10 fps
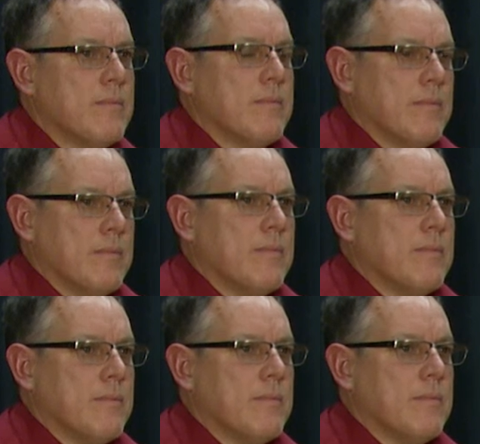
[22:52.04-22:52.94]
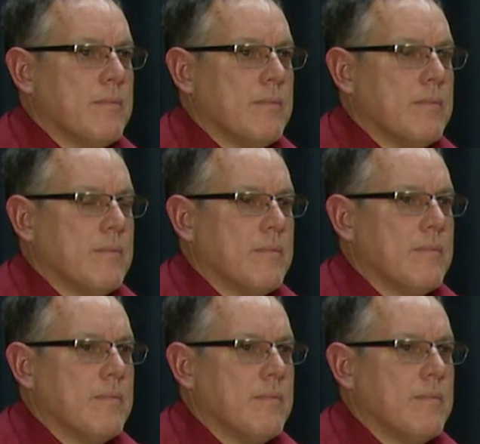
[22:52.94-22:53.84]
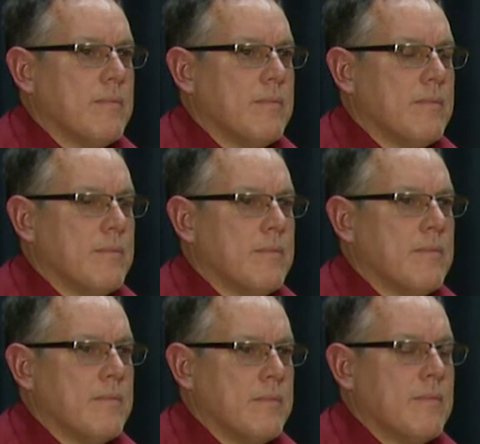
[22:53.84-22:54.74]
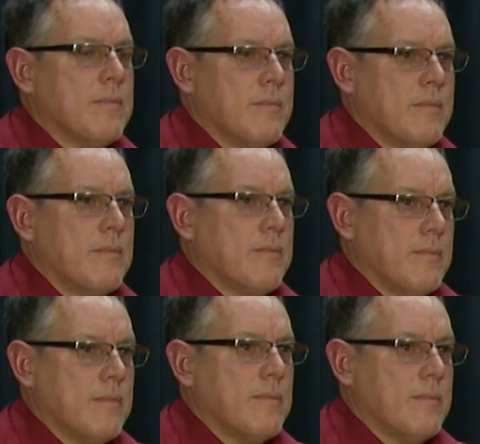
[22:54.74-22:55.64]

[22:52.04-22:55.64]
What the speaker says: This person isn't speaking.